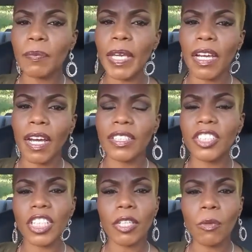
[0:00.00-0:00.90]
may cost
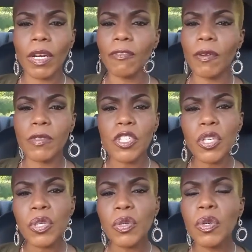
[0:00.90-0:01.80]
you anywhere from
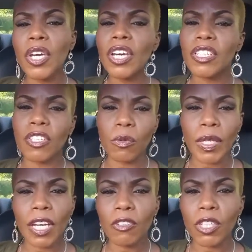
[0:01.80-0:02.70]
$200 to
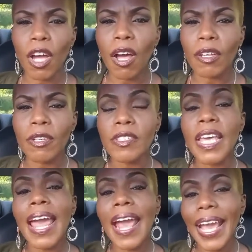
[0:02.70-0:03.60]
$300,
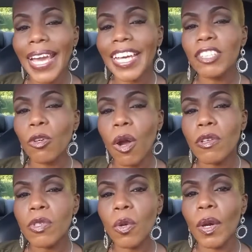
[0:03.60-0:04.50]
and you're
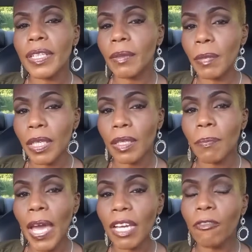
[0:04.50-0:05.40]
also going to be
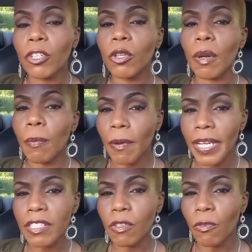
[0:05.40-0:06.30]
paying for your
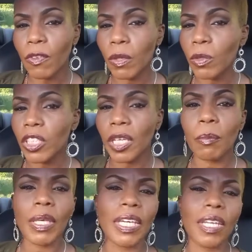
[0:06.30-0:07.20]
appraisal fee, which can
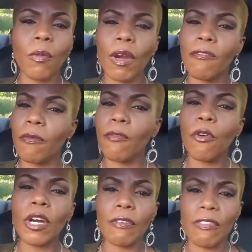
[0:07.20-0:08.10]
be anywhere from
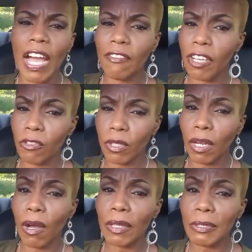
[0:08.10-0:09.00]
$400 to
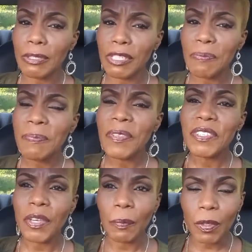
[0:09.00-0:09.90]
$500.
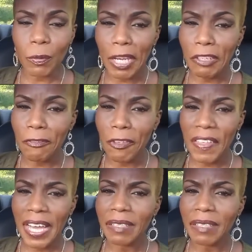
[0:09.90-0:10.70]
So be ready for that.